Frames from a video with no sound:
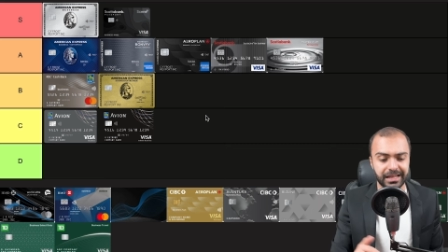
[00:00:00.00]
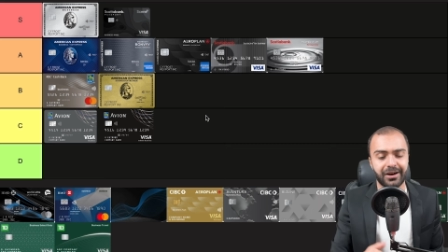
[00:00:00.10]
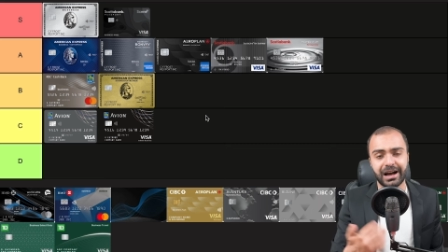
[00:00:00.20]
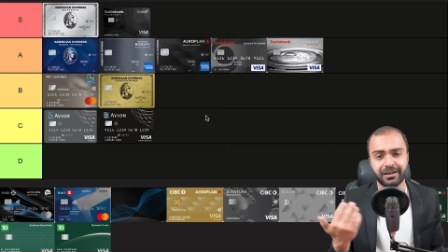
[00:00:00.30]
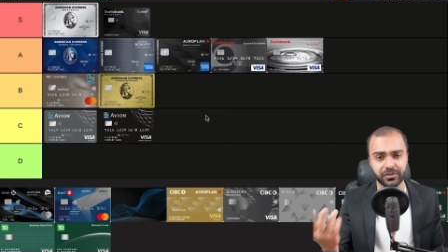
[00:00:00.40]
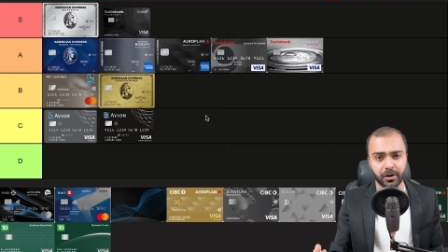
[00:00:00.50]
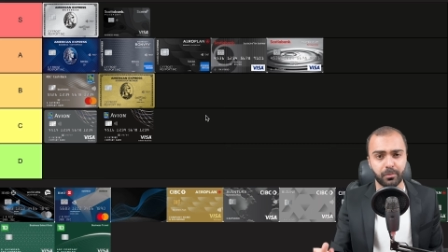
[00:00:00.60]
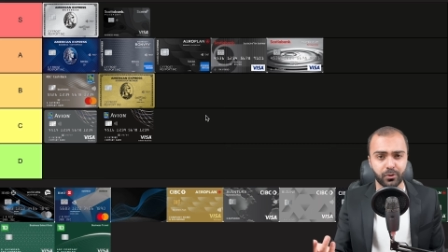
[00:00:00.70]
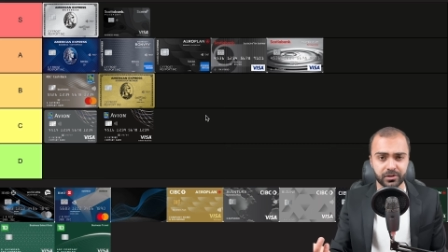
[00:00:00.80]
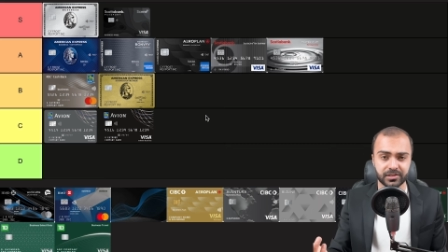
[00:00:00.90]
Now, Avion
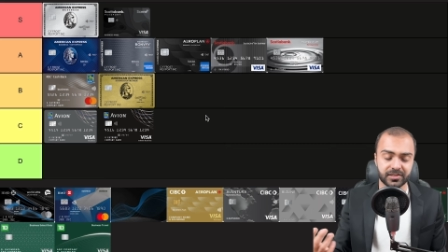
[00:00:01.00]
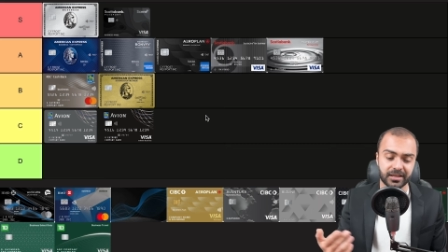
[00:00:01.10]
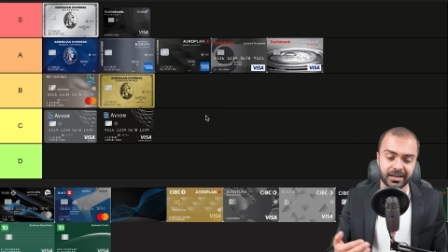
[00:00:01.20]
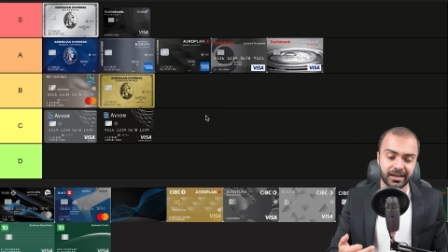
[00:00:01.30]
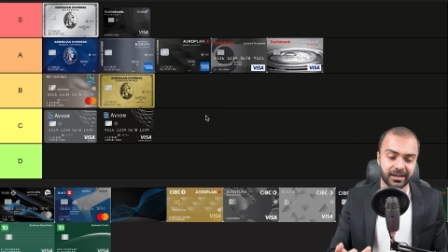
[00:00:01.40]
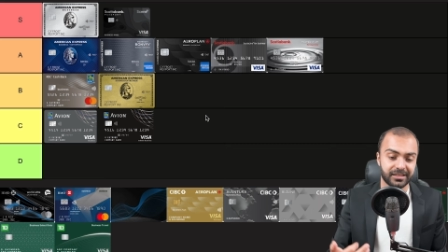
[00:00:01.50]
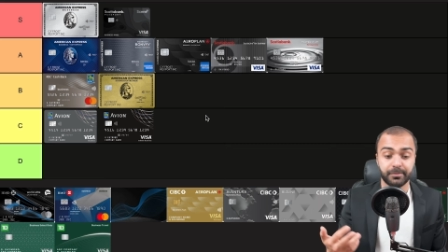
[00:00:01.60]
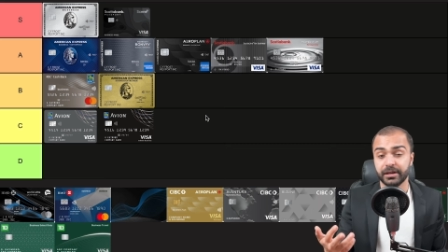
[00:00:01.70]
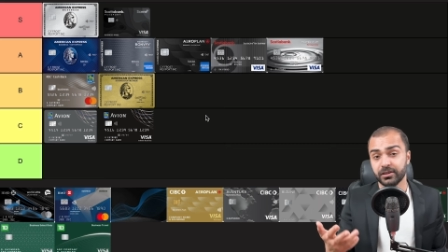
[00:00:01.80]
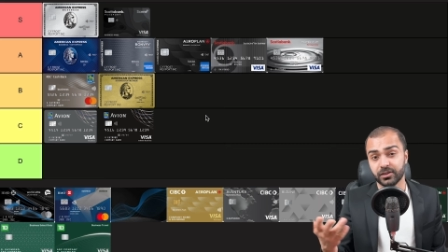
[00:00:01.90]
points,
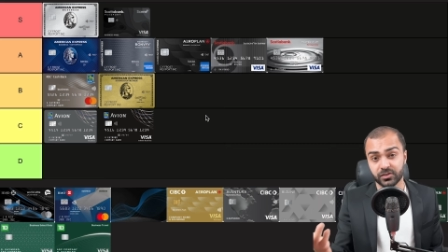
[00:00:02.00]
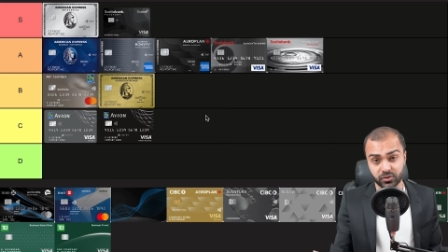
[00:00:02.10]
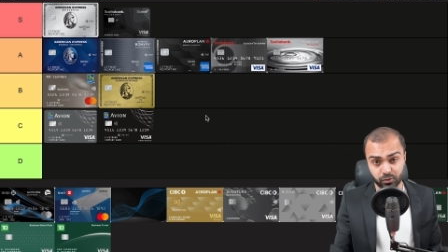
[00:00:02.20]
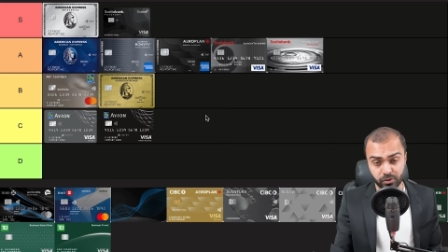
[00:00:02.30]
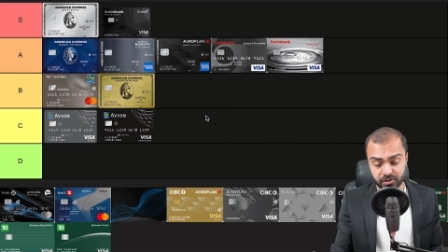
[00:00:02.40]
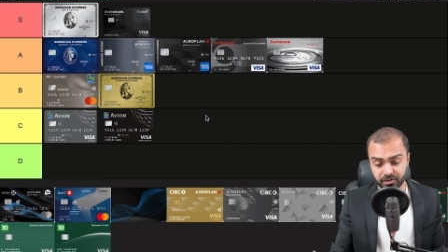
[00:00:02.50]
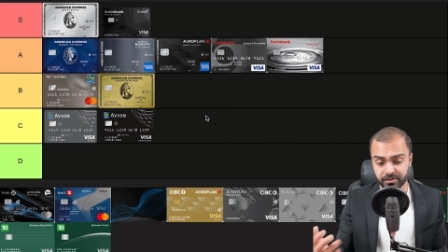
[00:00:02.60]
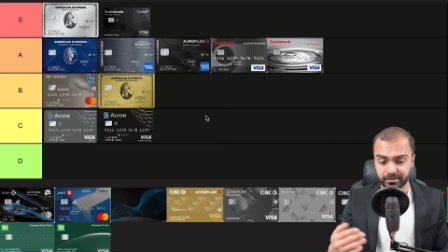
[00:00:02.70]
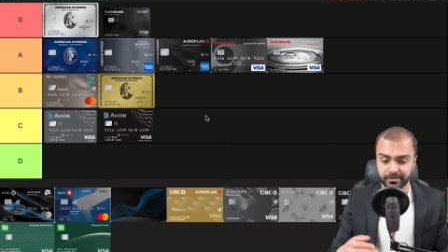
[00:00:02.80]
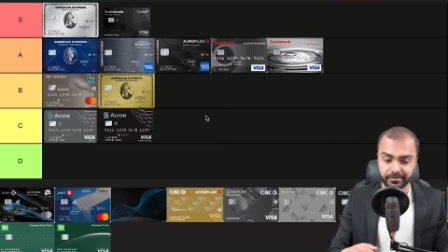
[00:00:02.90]
depending on the source,